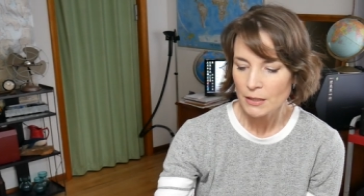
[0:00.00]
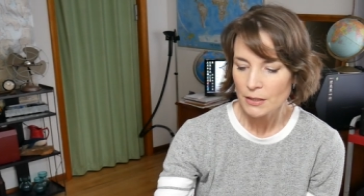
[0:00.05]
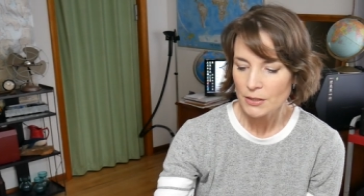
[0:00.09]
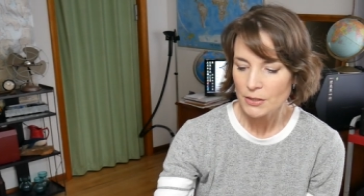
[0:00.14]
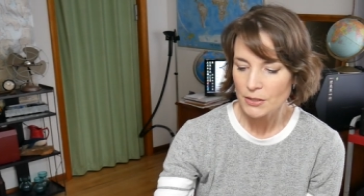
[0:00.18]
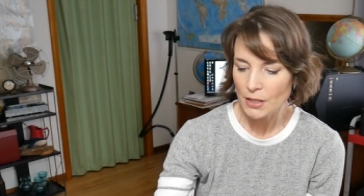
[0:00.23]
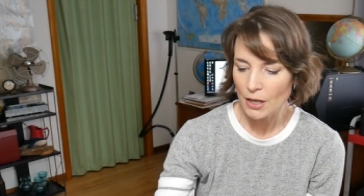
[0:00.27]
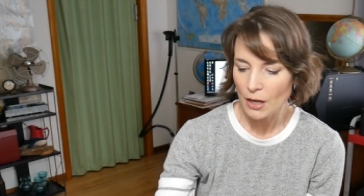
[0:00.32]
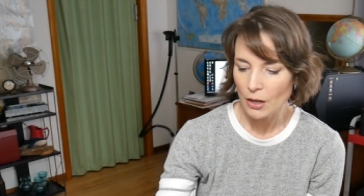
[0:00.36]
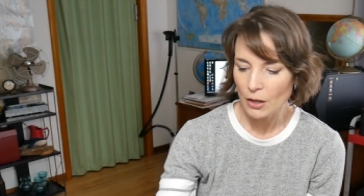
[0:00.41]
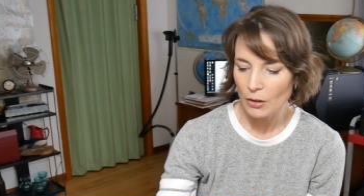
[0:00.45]

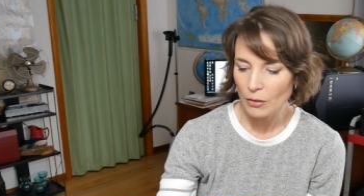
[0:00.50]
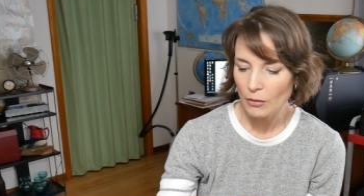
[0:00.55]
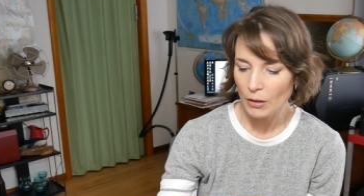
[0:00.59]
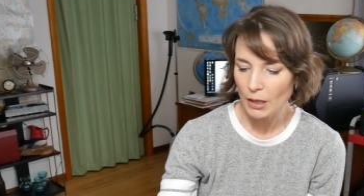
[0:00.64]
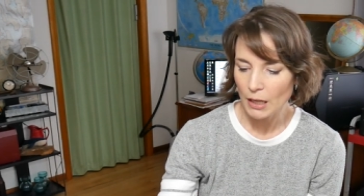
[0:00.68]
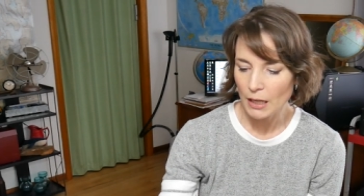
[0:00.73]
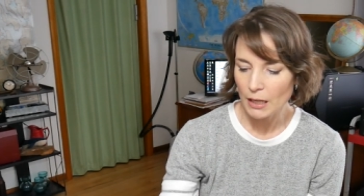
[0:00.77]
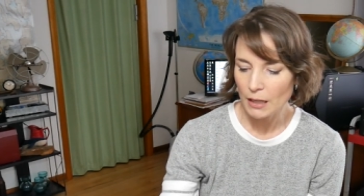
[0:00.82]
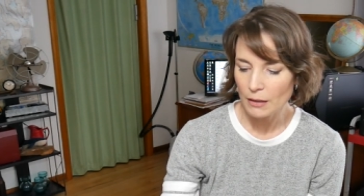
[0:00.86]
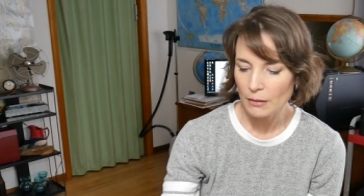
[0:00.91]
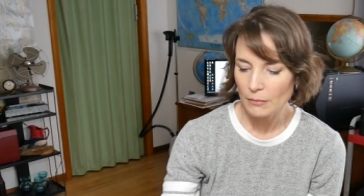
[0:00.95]
so
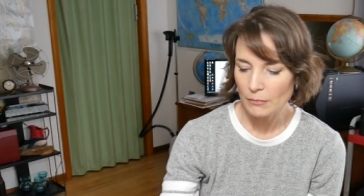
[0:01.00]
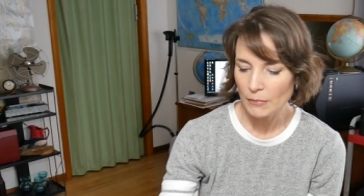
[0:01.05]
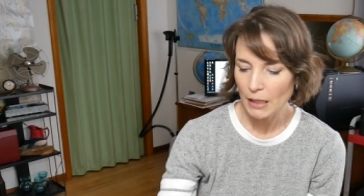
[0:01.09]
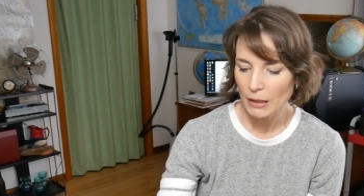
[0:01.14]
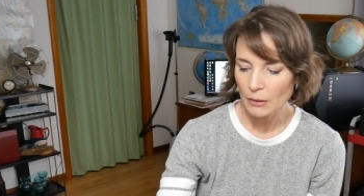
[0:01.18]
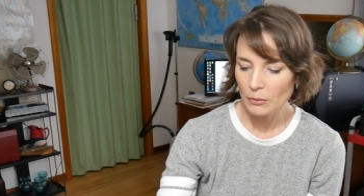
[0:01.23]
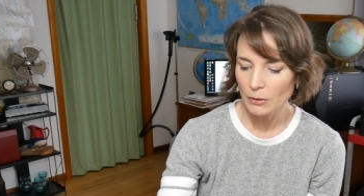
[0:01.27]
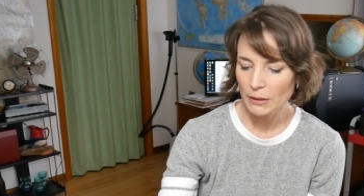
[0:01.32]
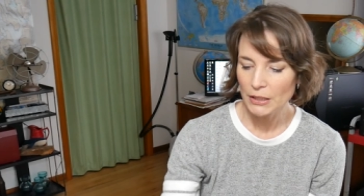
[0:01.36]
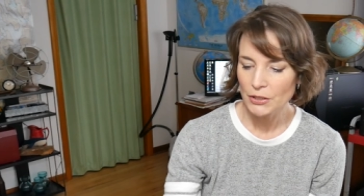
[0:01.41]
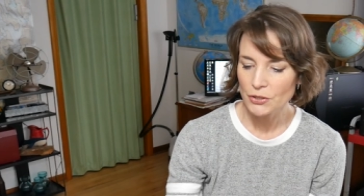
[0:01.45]
um,
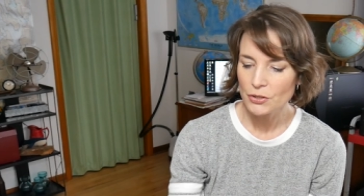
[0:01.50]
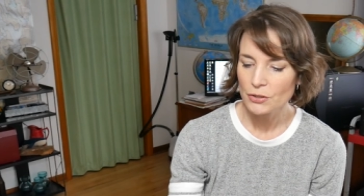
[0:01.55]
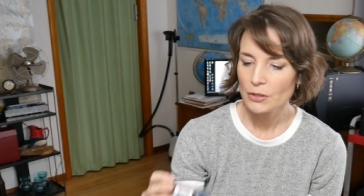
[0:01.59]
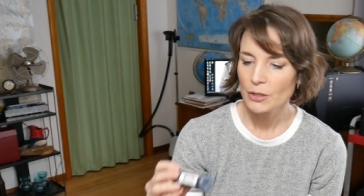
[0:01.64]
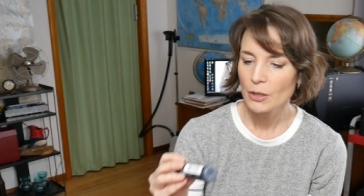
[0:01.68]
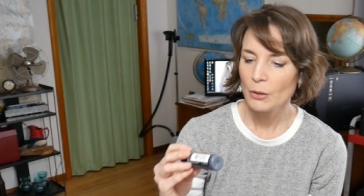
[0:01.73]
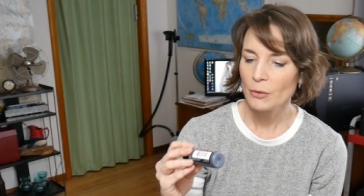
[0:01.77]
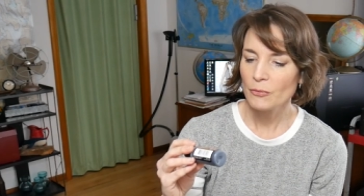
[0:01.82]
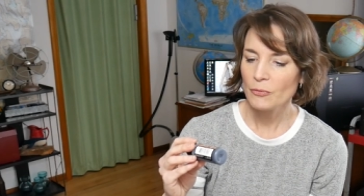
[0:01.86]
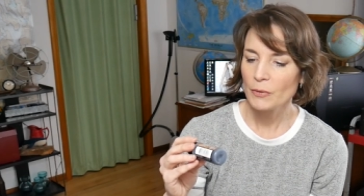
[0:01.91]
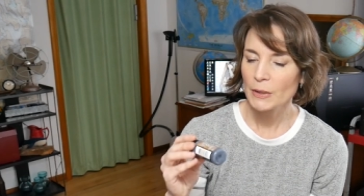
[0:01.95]
i will let you
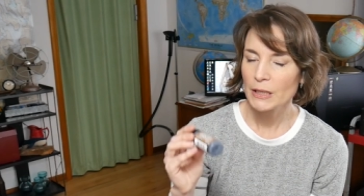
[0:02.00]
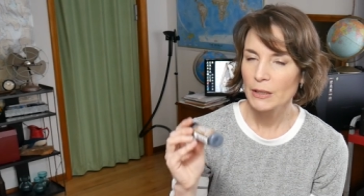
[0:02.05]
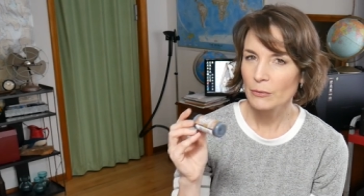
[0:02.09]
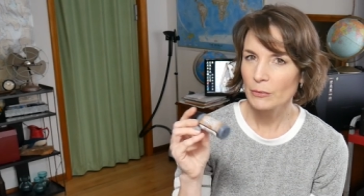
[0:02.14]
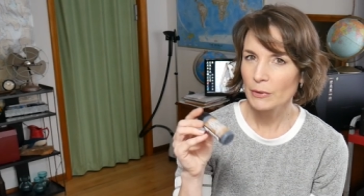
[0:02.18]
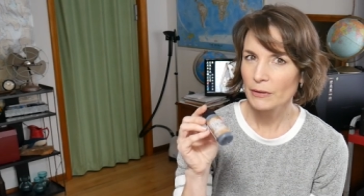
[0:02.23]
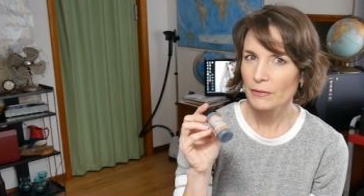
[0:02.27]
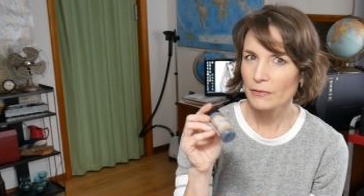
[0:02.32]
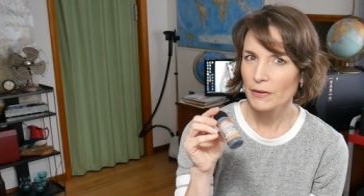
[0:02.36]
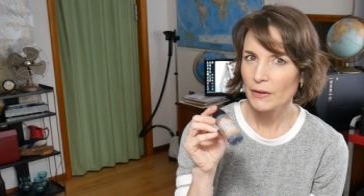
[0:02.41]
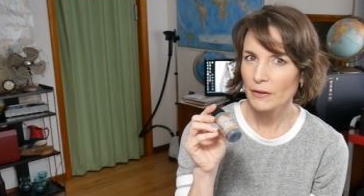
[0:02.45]
know if we can
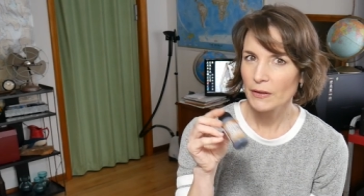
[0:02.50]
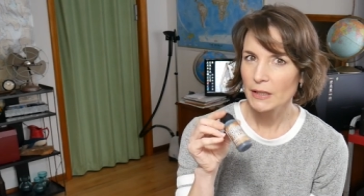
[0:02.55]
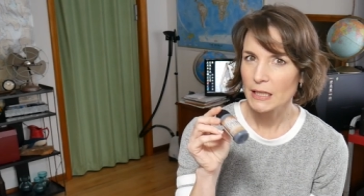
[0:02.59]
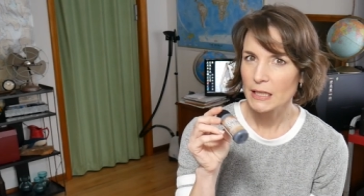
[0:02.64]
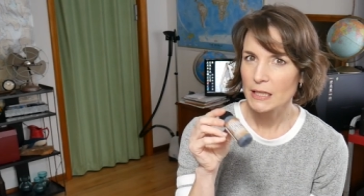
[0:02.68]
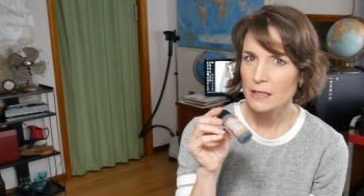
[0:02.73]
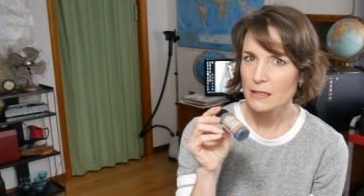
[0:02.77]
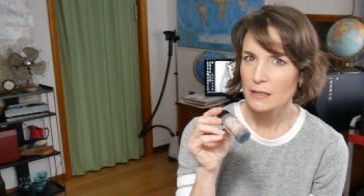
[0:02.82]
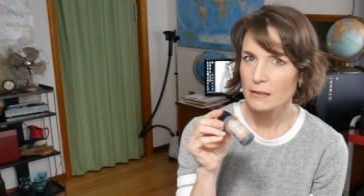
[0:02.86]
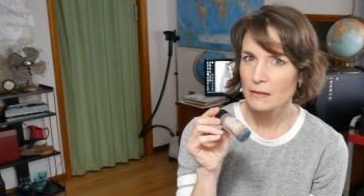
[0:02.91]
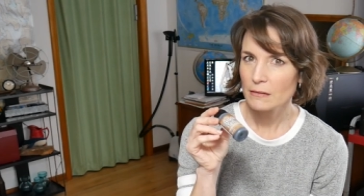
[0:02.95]
refill
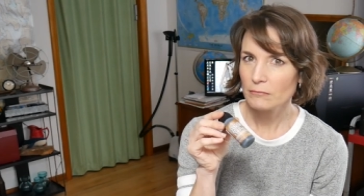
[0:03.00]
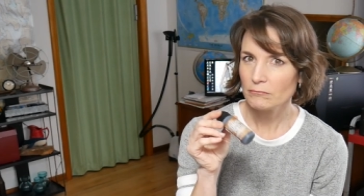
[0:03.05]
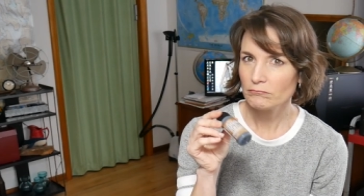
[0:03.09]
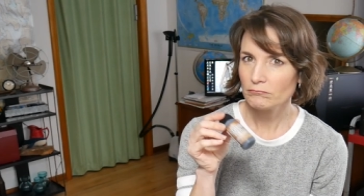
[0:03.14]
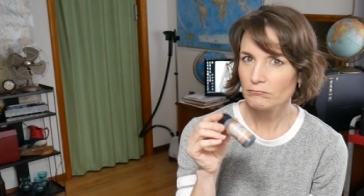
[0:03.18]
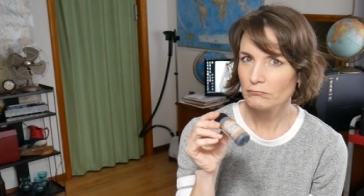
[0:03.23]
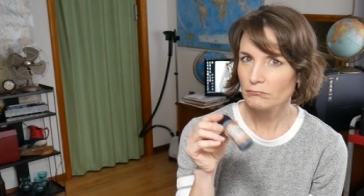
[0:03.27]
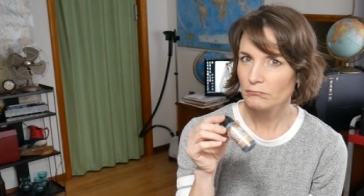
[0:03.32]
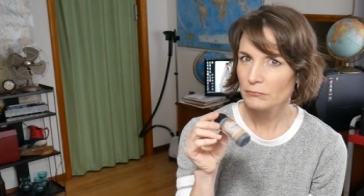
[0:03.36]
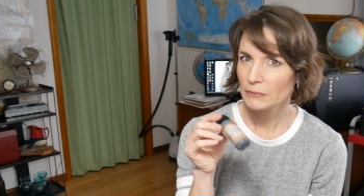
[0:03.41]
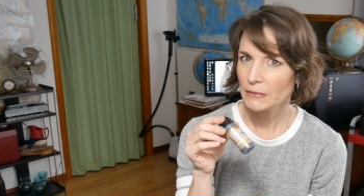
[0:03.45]
these
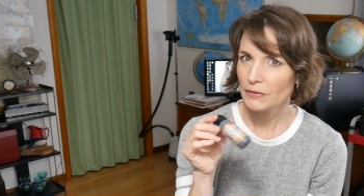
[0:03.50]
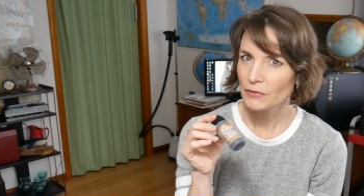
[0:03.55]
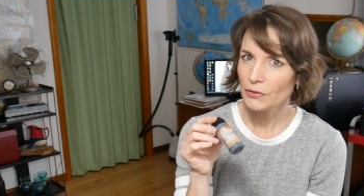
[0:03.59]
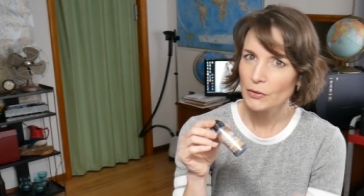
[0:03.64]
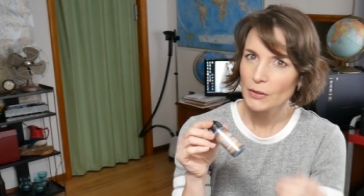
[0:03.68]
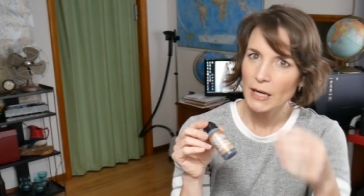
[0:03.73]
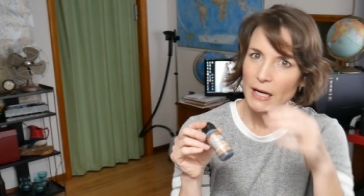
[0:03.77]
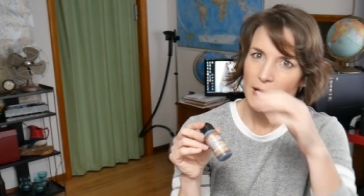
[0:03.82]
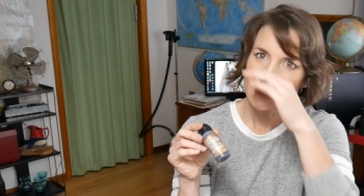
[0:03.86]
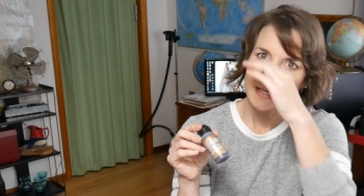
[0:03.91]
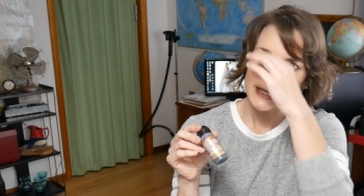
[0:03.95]
if
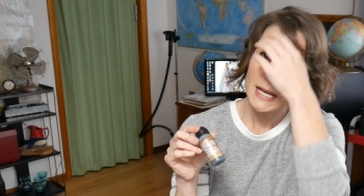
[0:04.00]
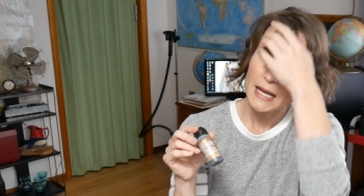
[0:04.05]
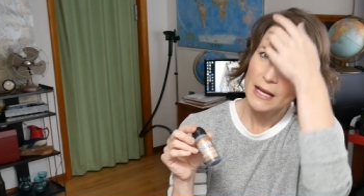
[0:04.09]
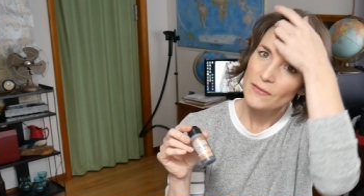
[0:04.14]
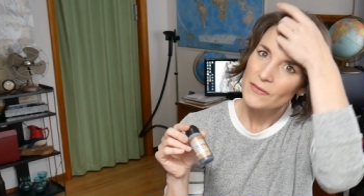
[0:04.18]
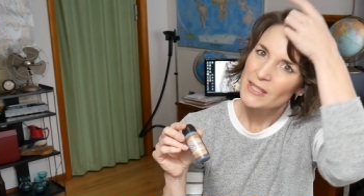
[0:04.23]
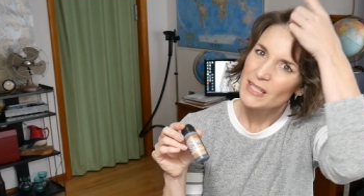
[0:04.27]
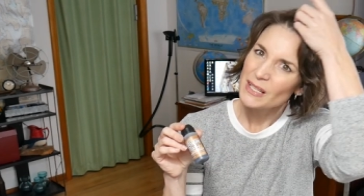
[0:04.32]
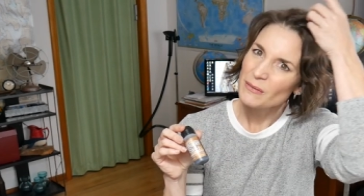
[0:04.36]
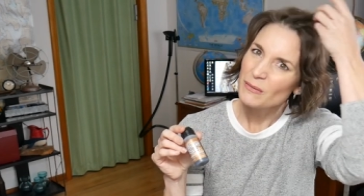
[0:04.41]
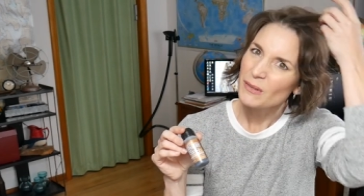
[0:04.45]
you guys
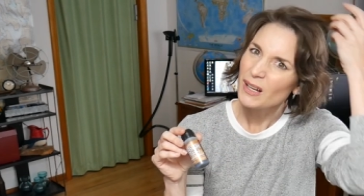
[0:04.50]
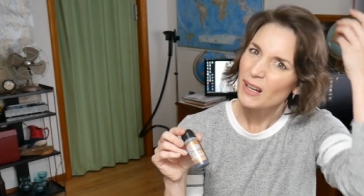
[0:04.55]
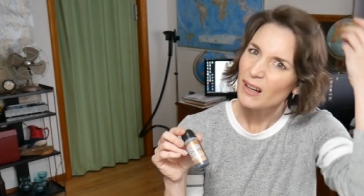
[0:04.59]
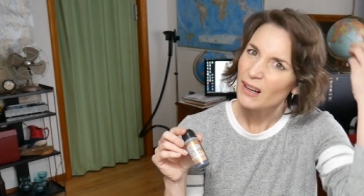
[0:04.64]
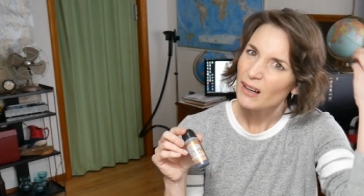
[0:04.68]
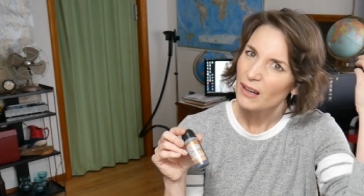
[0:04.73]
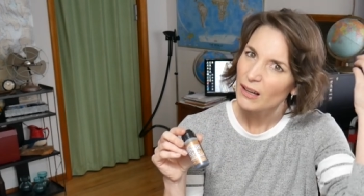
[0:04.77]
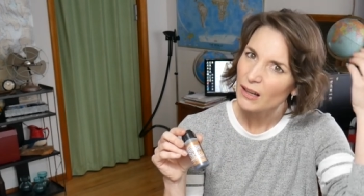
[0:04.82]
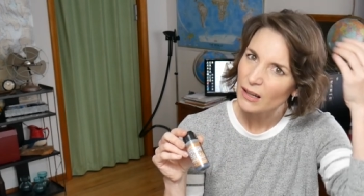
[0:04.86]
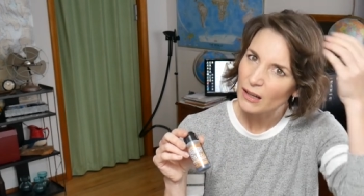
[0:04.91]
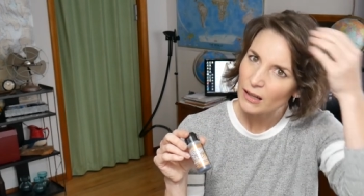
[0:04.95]
have some
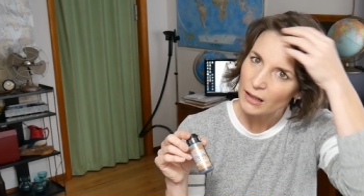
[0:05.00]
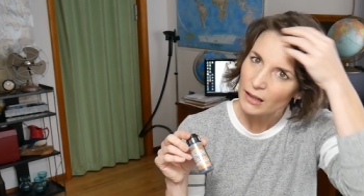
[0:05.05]
oh,